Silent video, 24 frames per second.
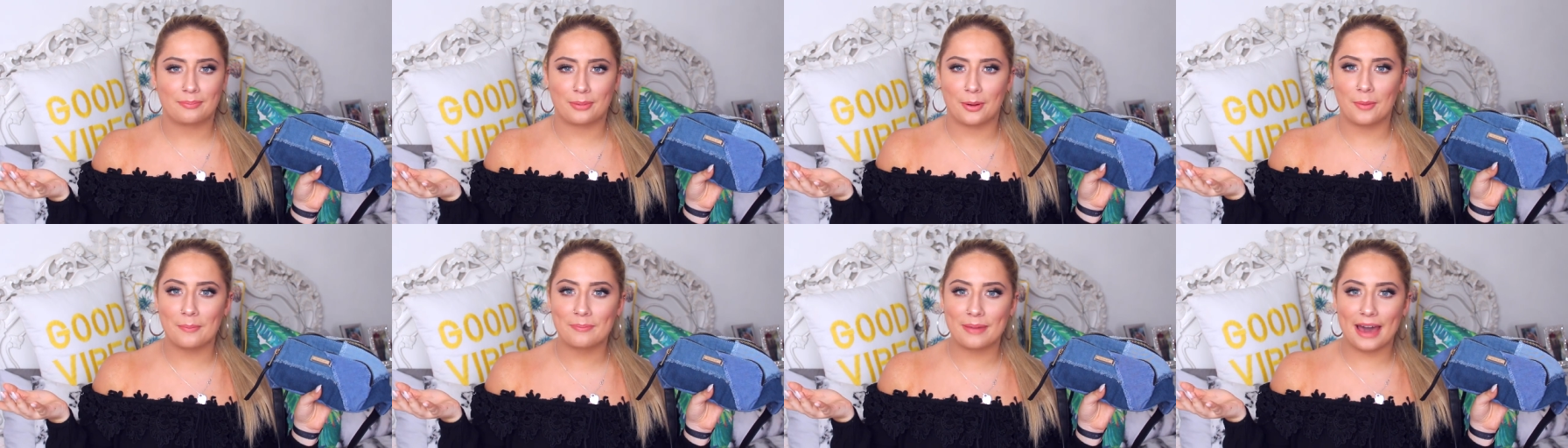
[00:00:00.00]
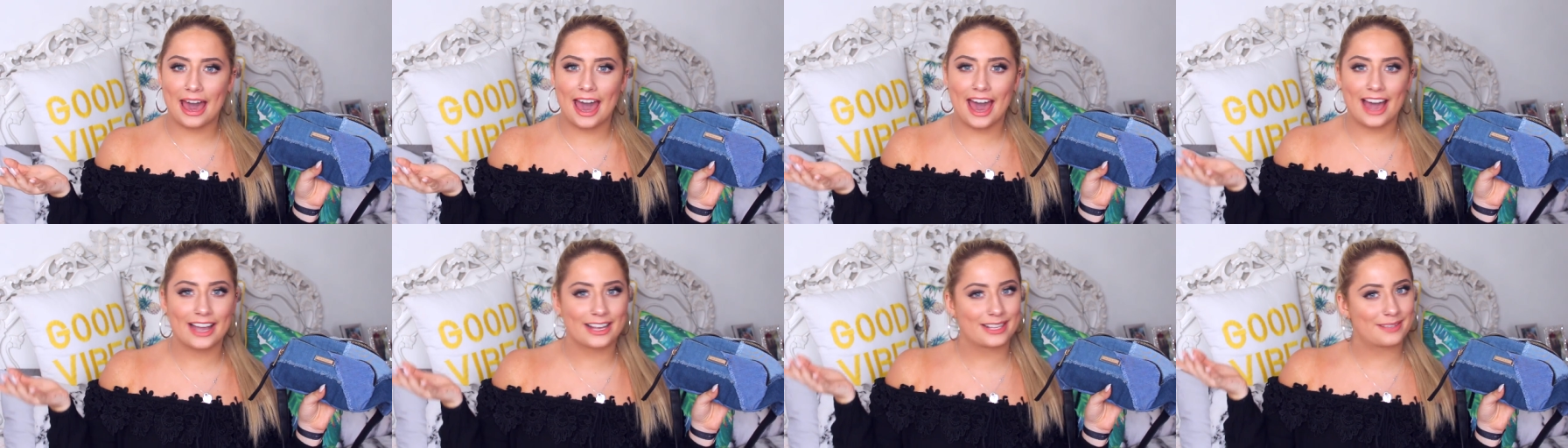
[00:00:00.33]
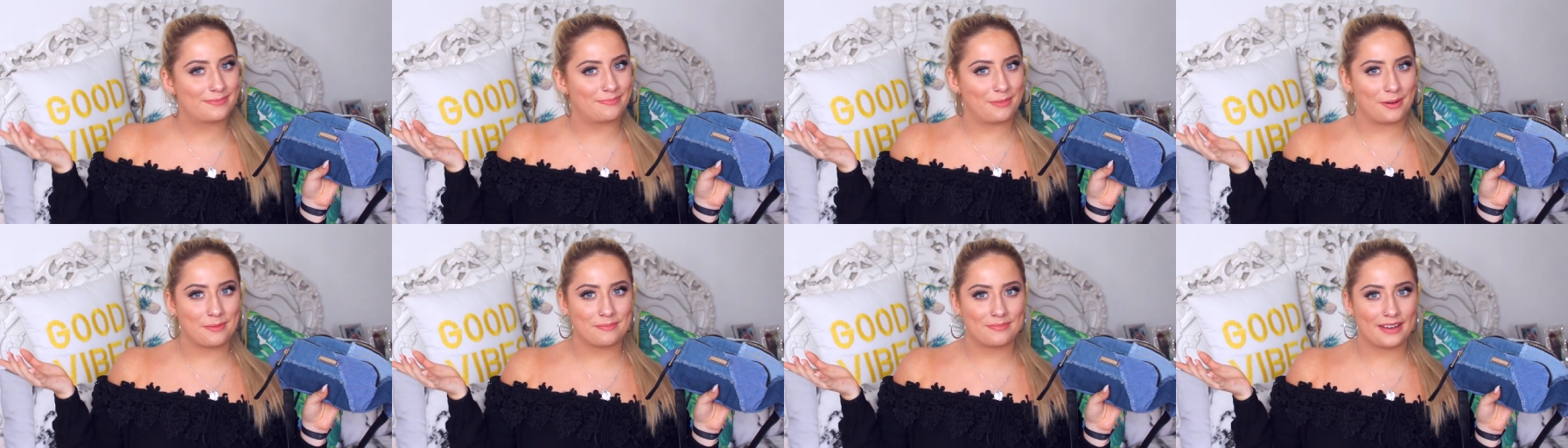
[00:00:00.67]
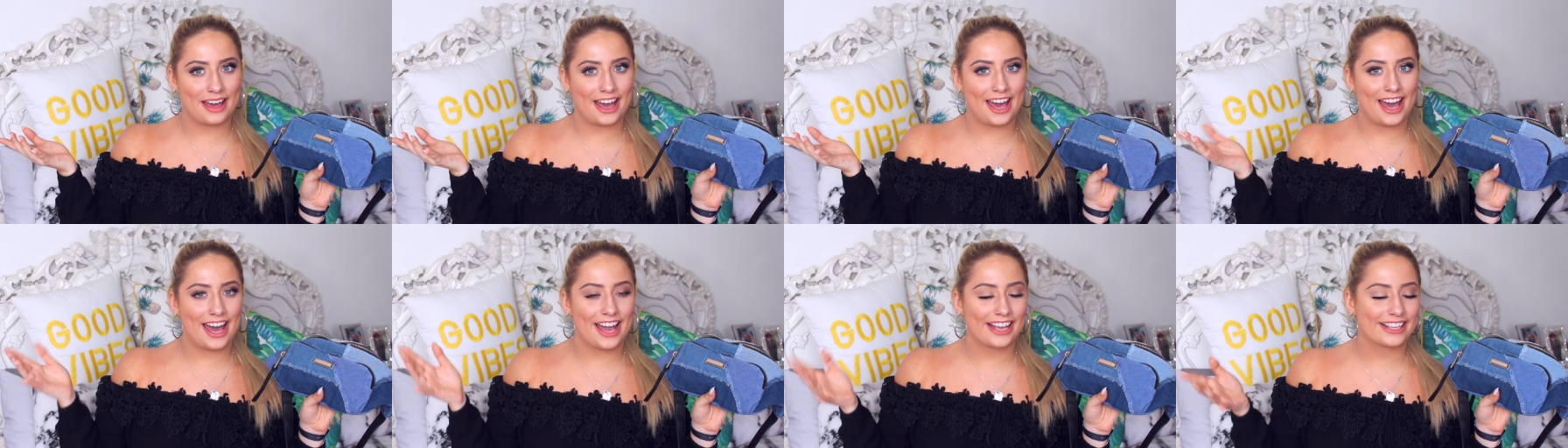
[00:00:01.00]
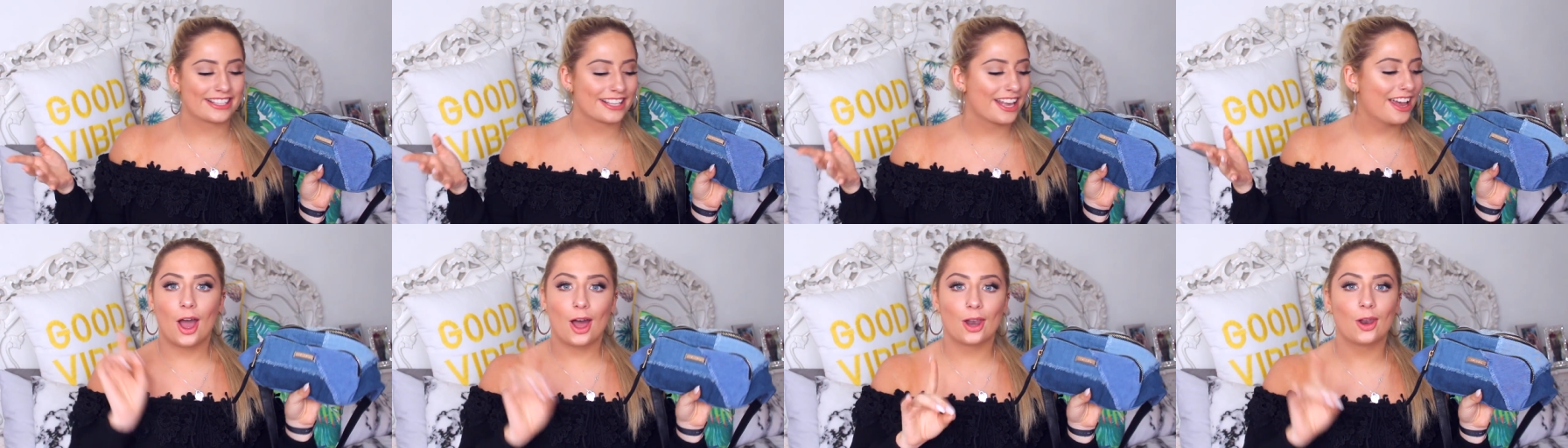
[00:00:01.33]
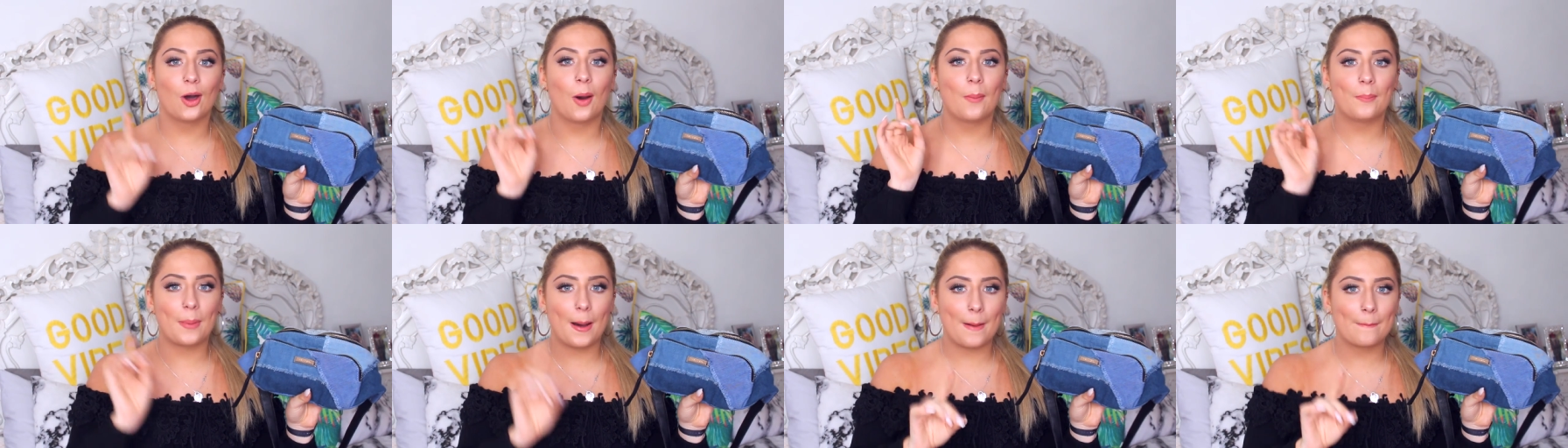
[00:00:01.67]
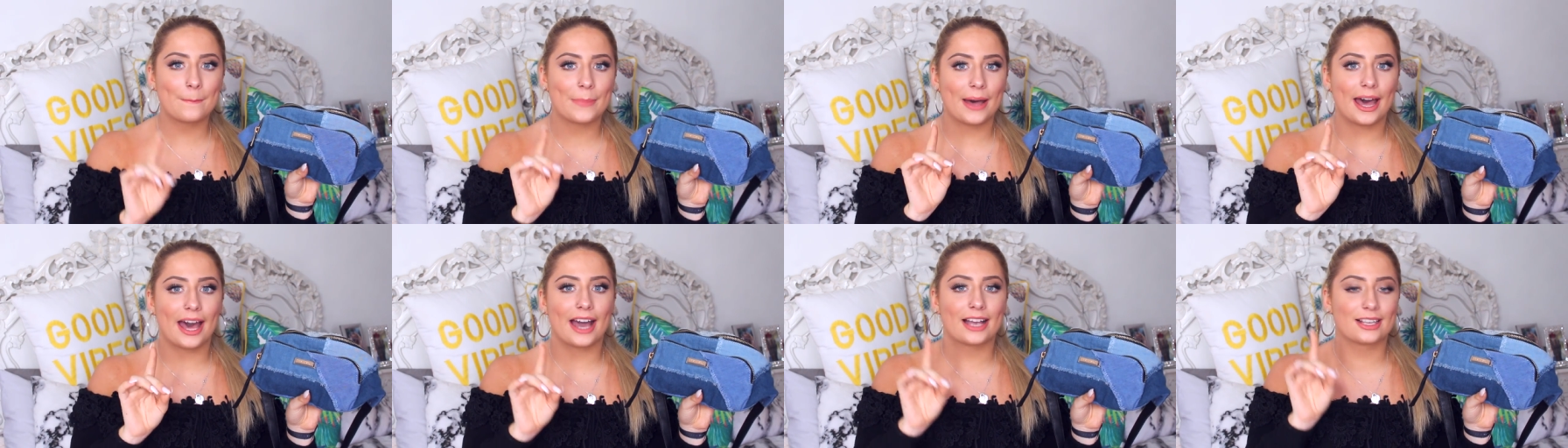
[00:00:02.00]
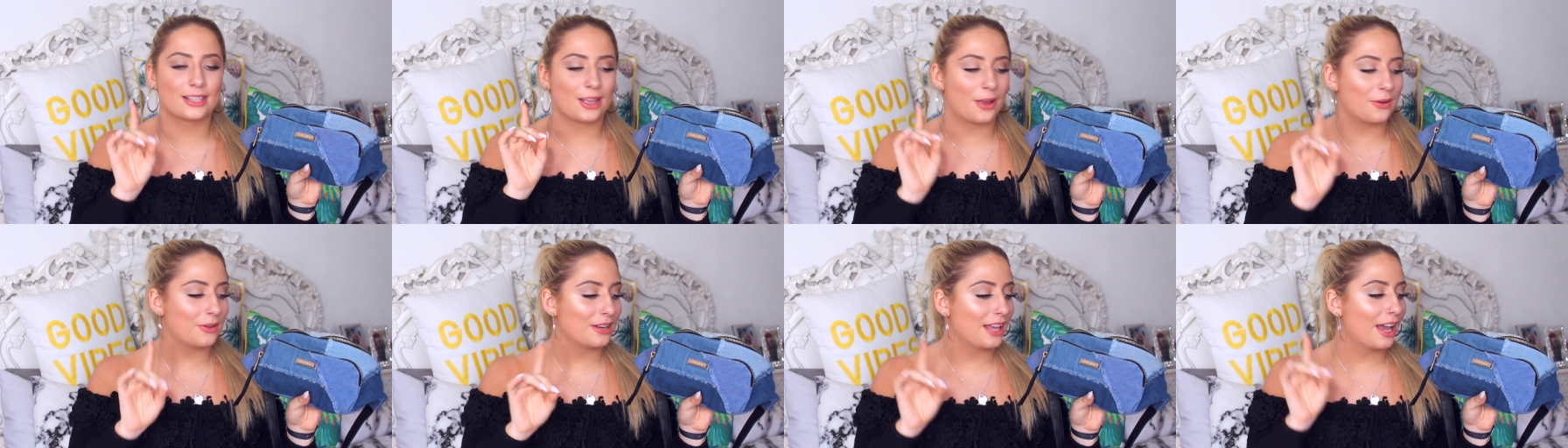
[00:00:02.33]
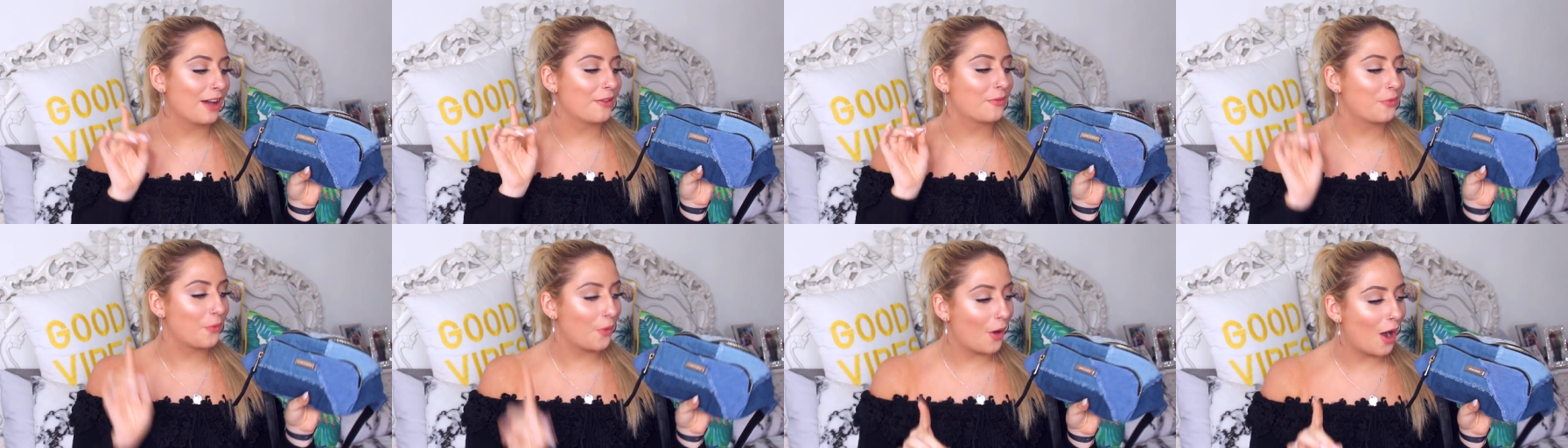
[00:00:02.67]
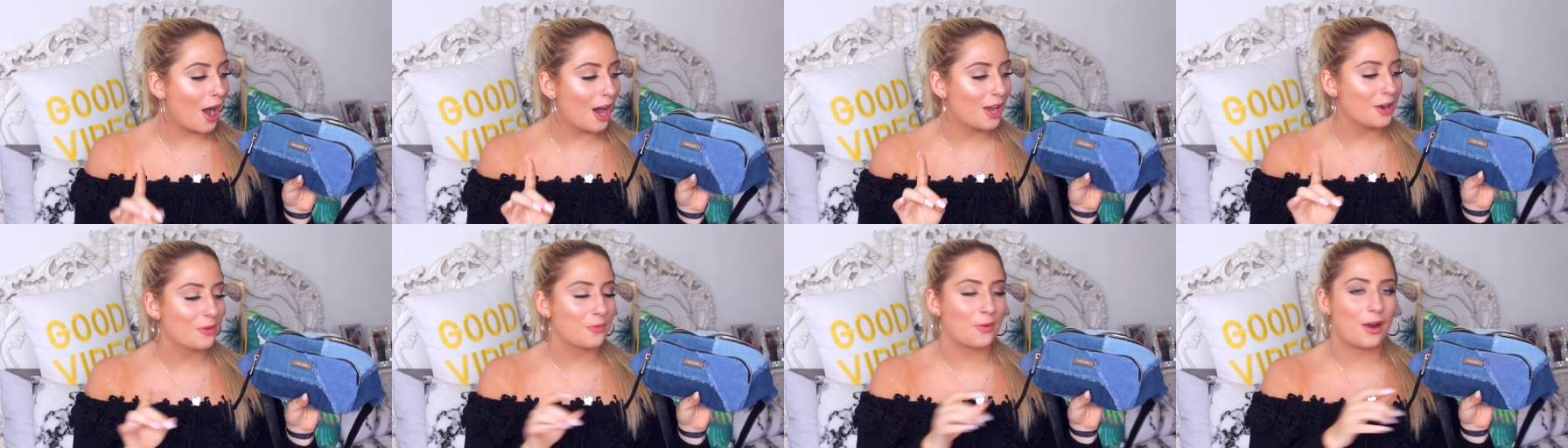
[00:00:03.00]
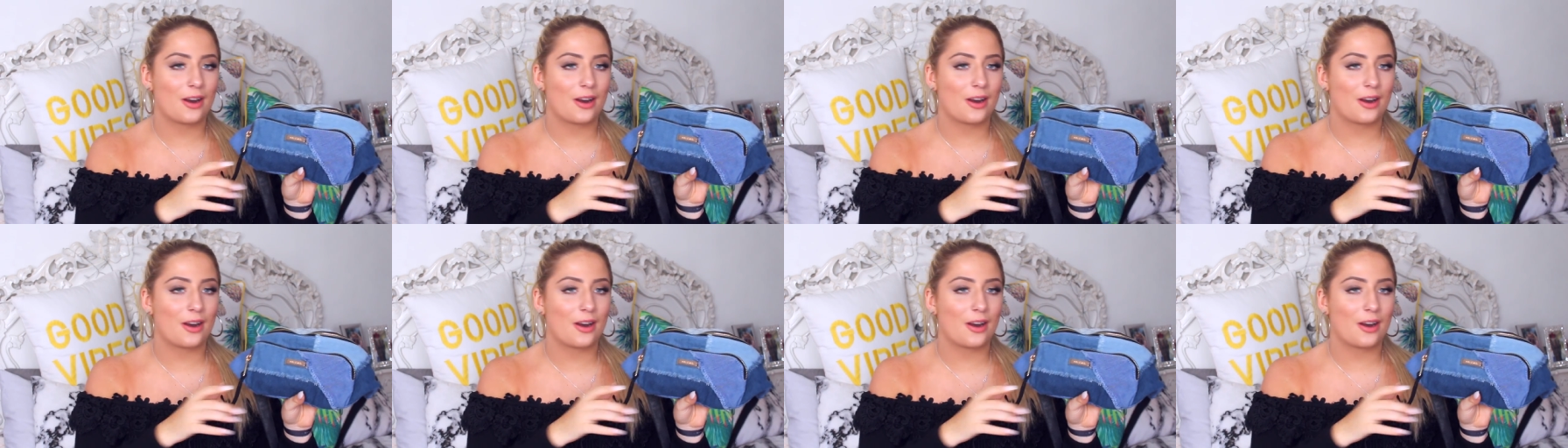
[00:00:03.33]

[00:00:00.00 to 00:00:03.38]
Bomb bags, bomb bags. A lot of bomb bags only have one,